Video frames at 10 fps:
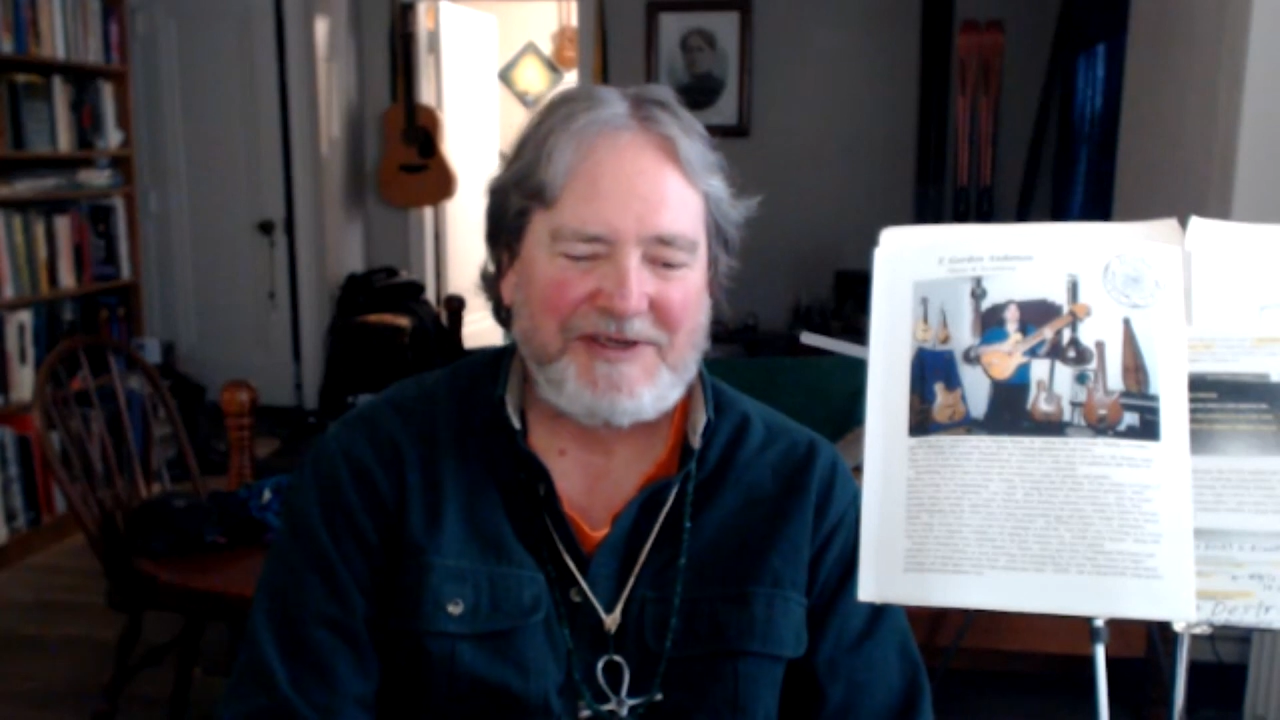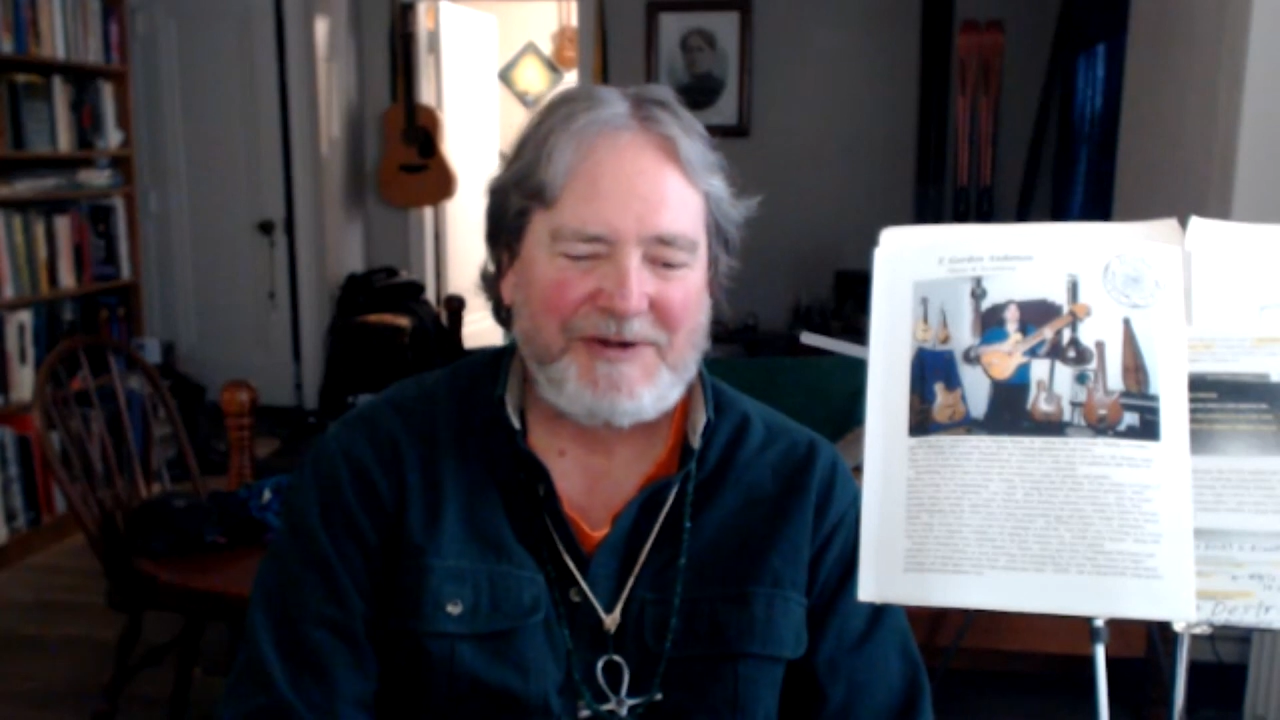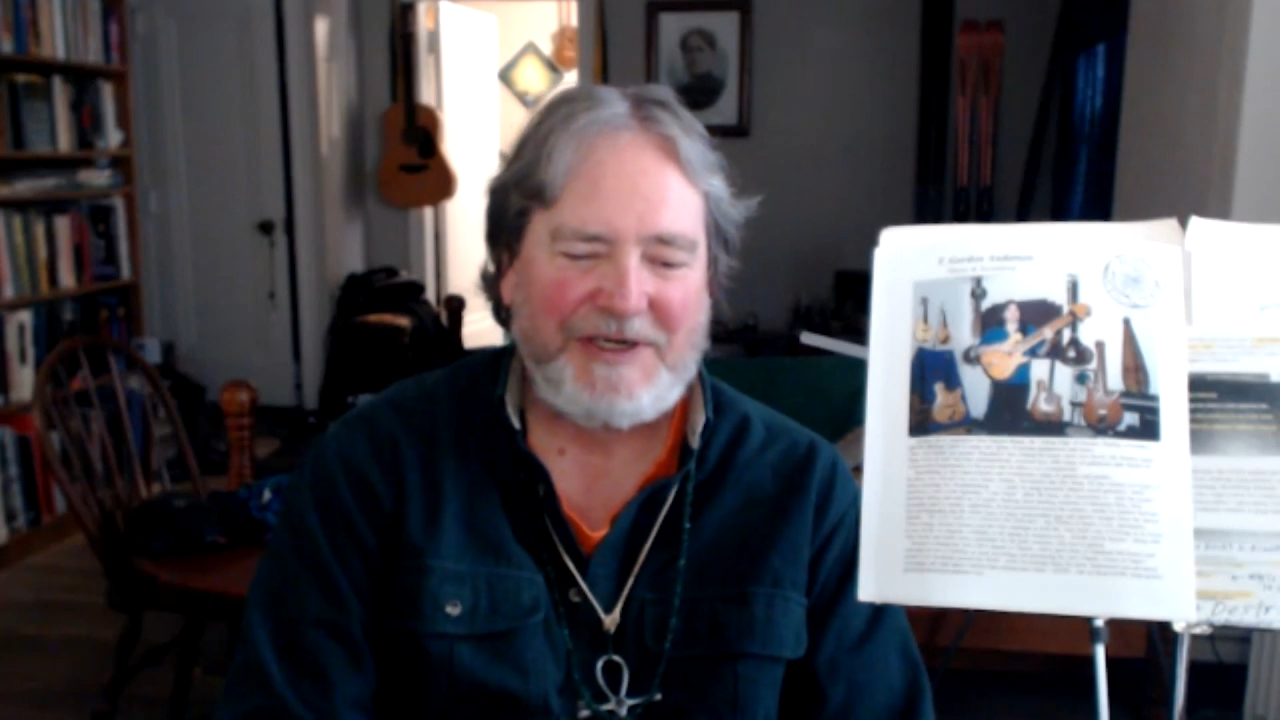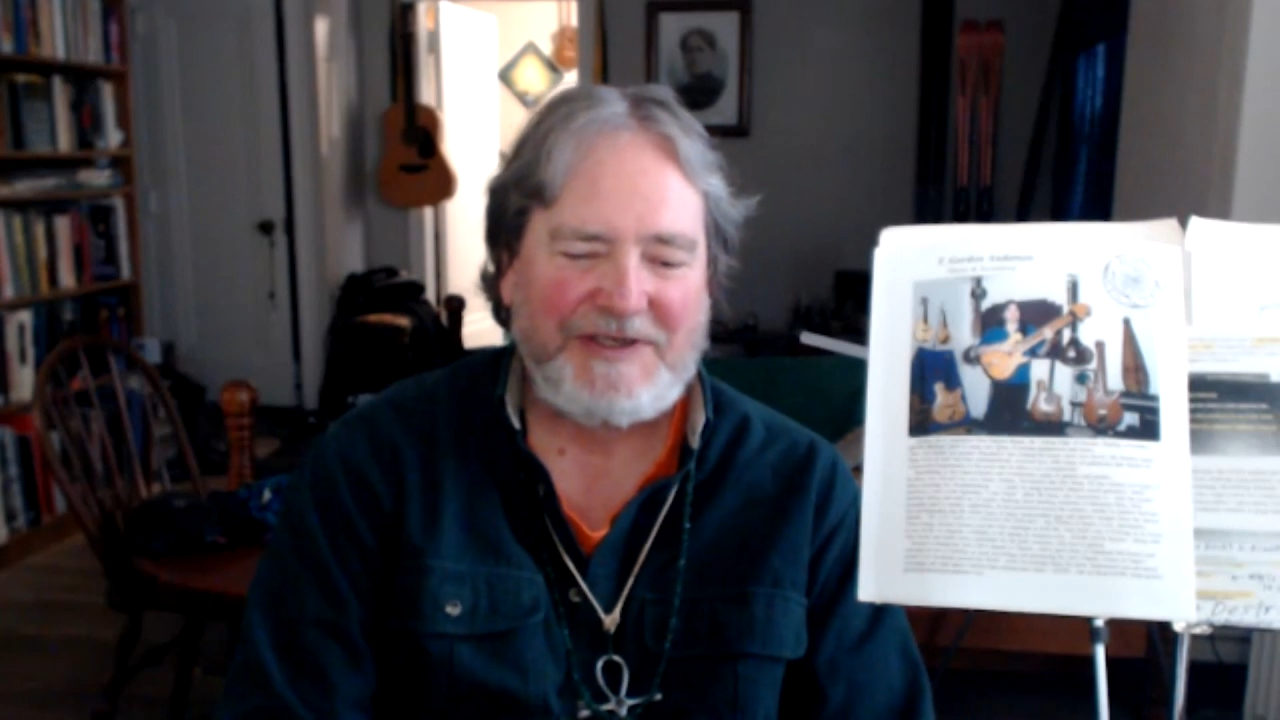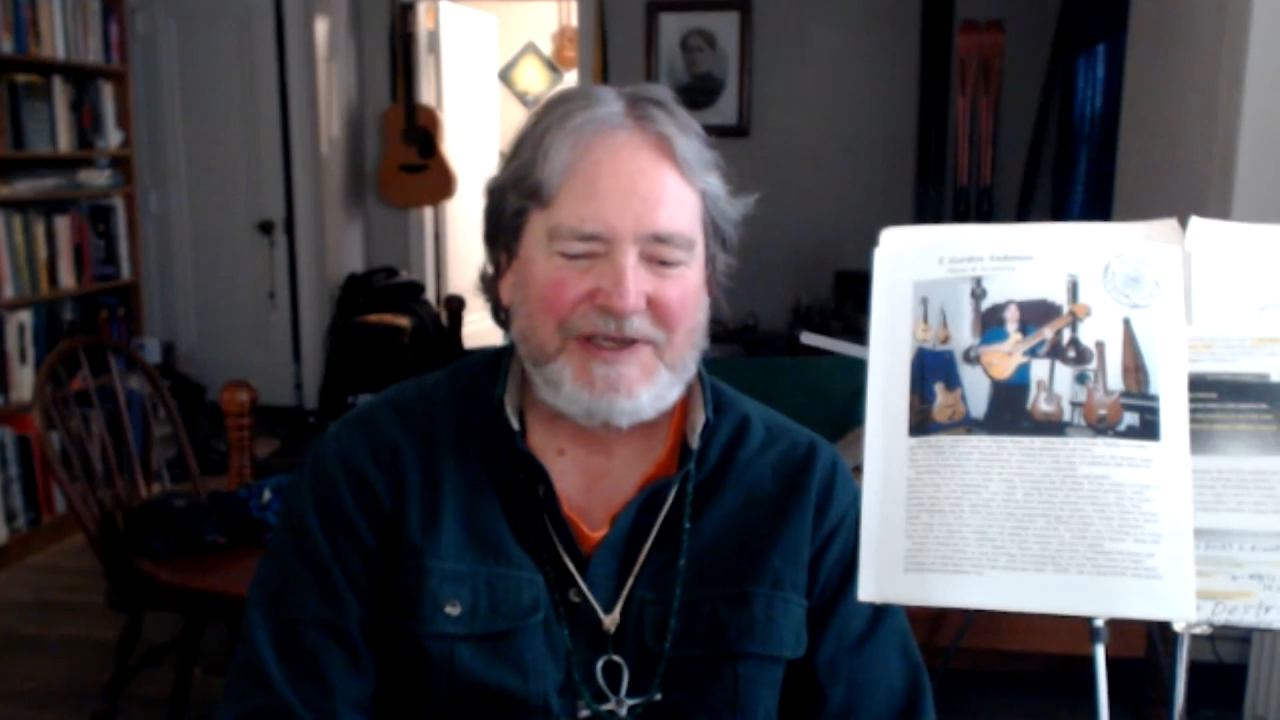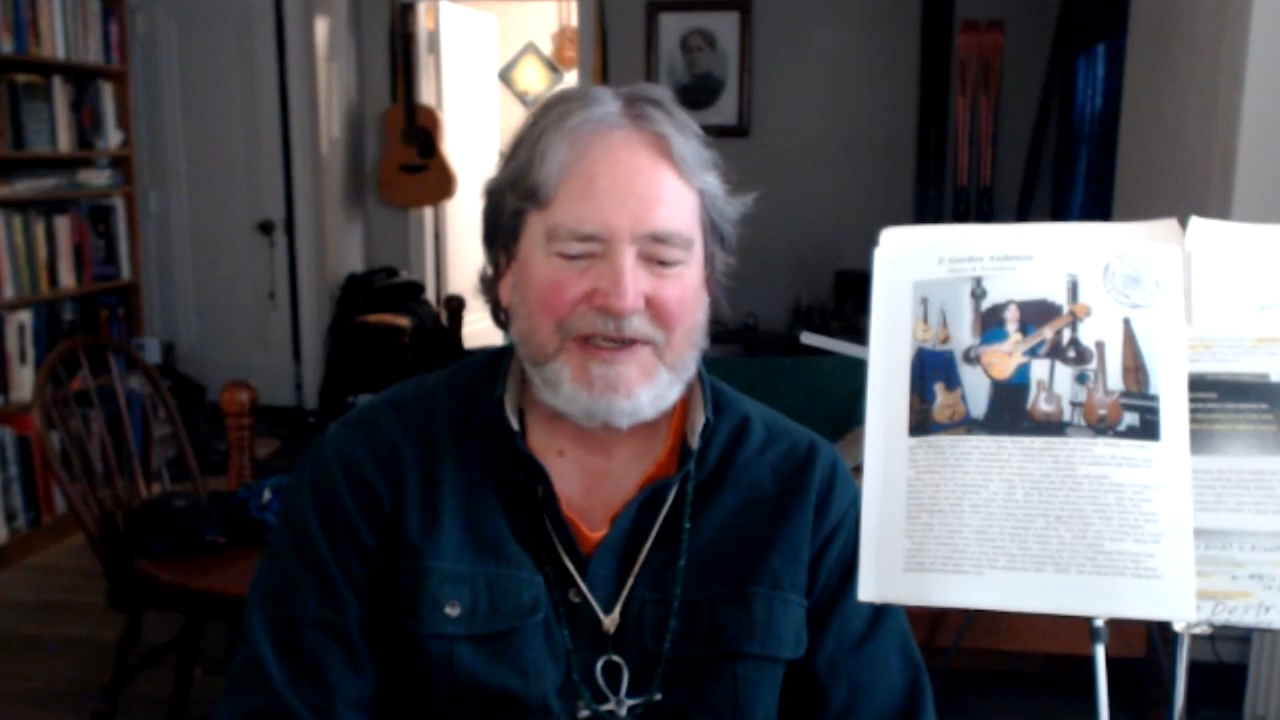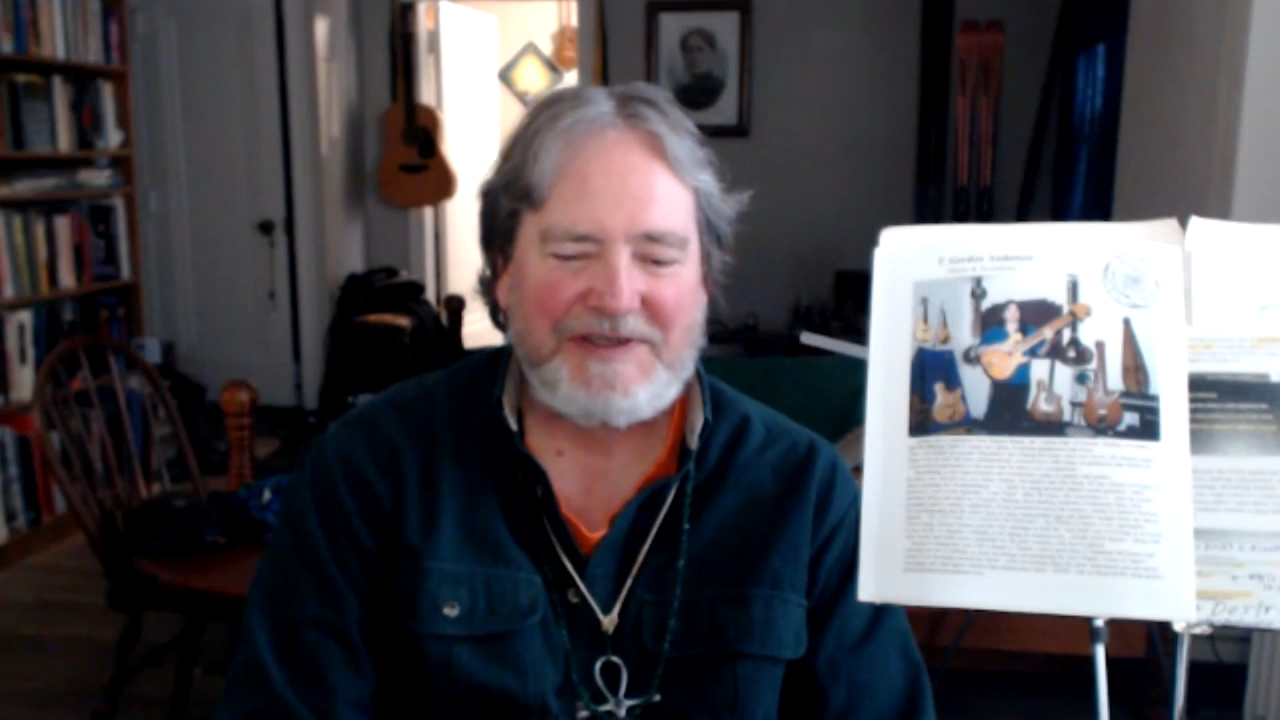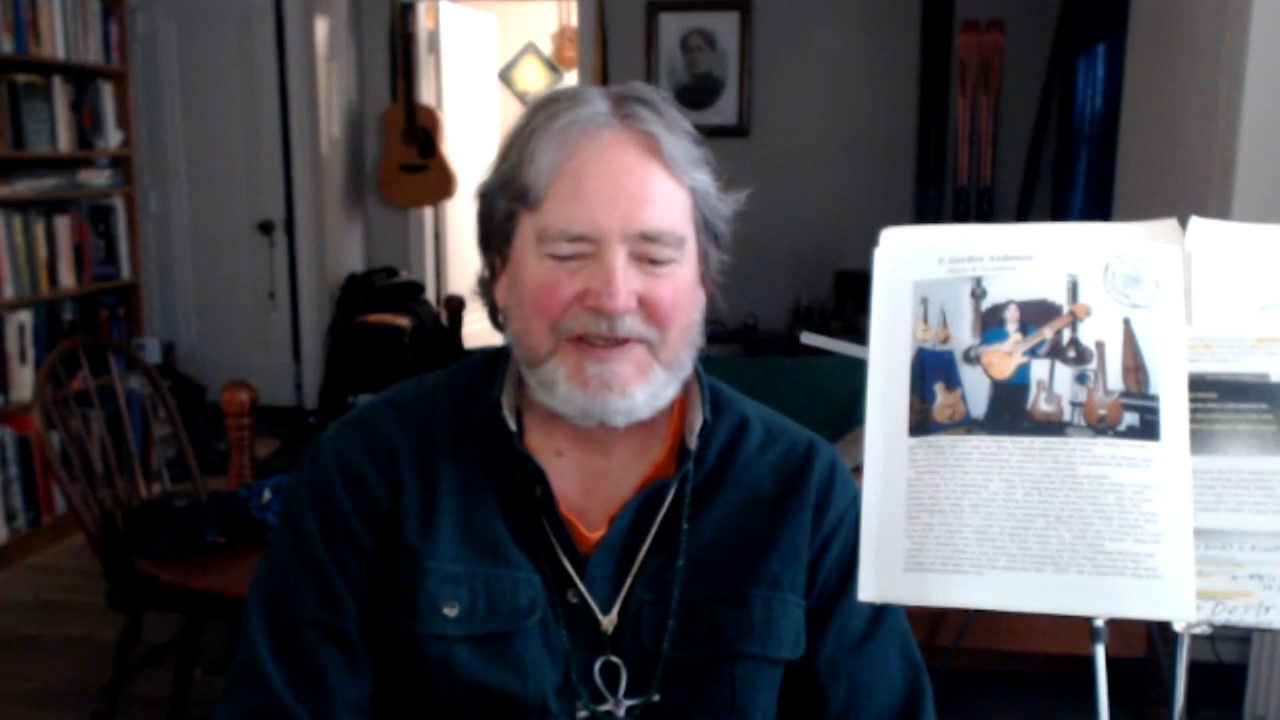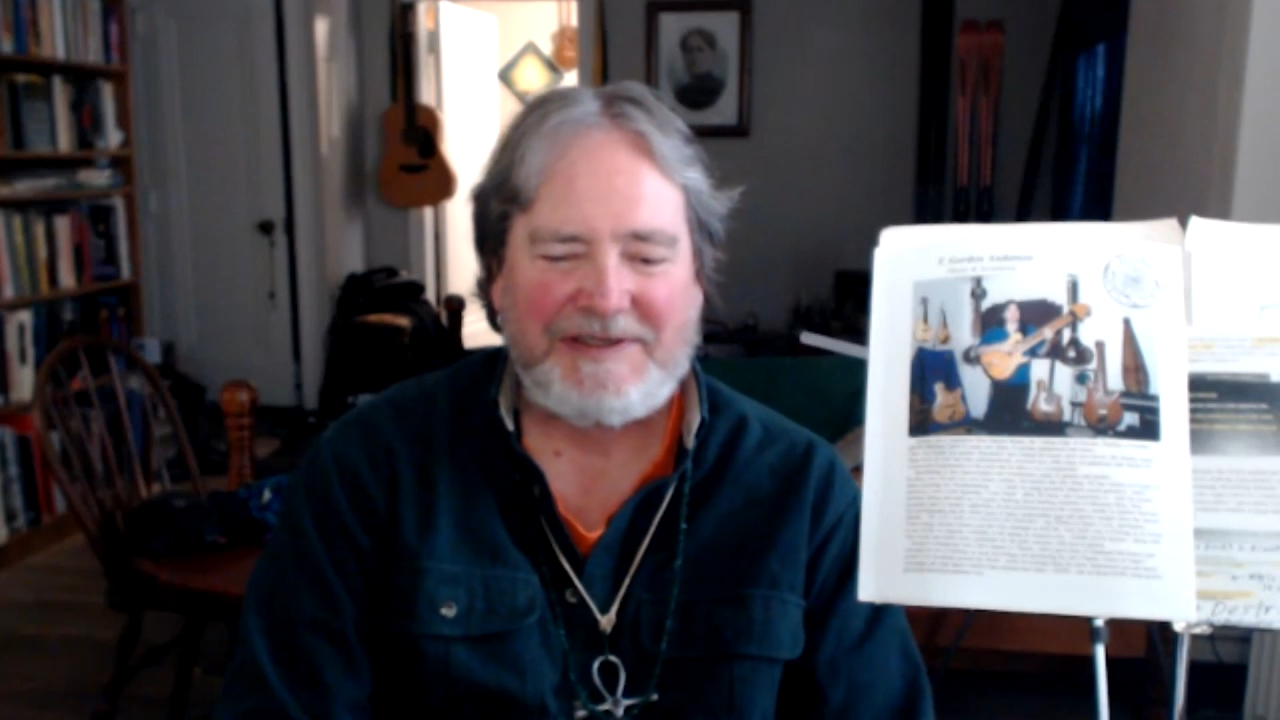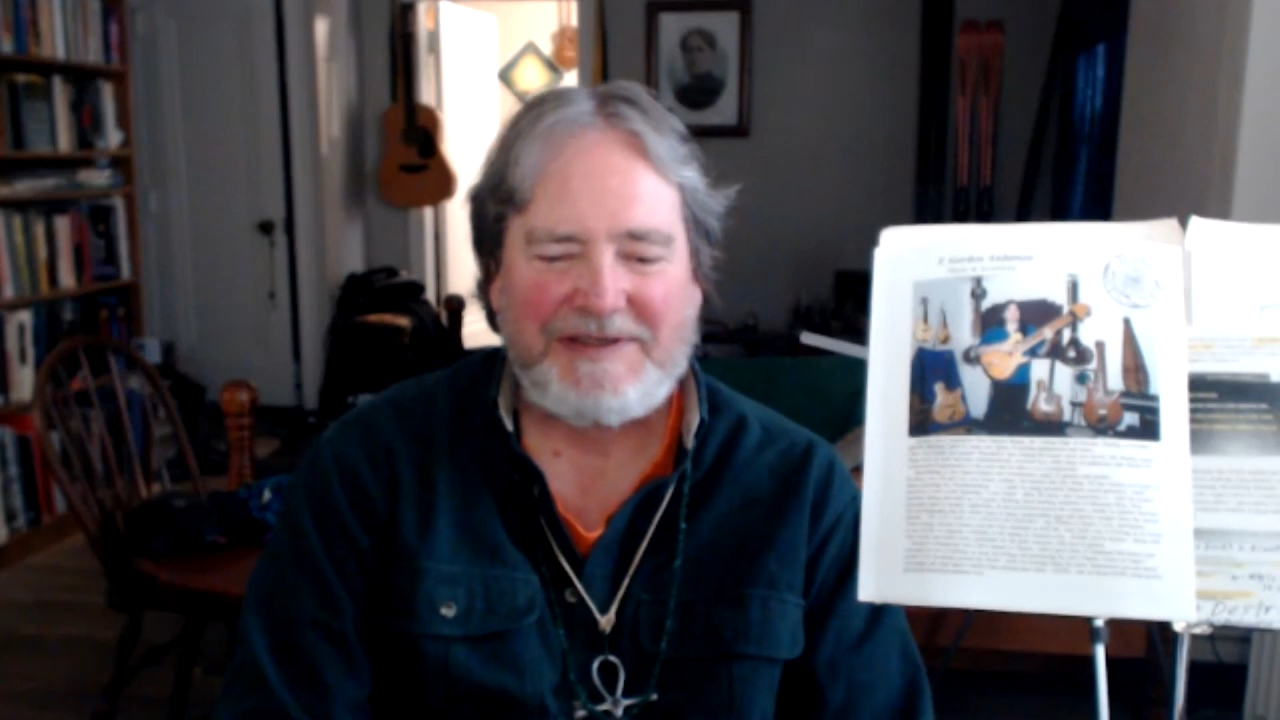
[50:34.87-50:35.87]

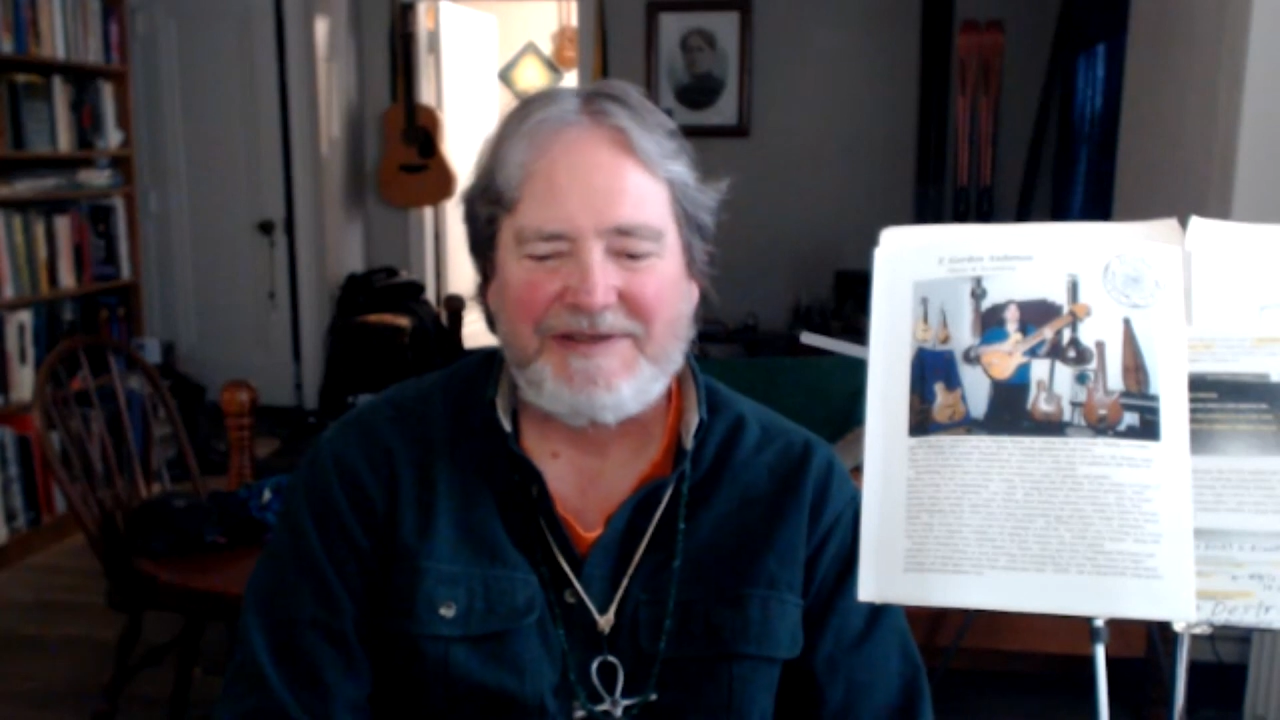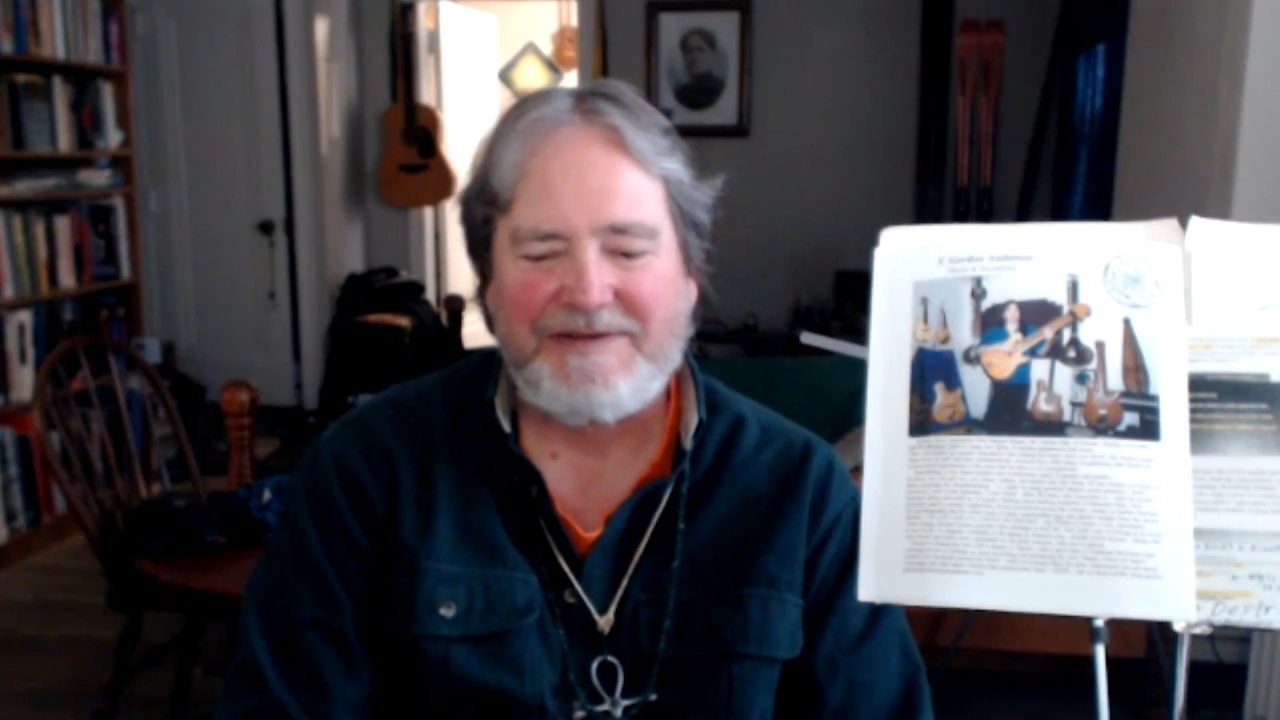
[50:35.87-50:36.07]
criticizing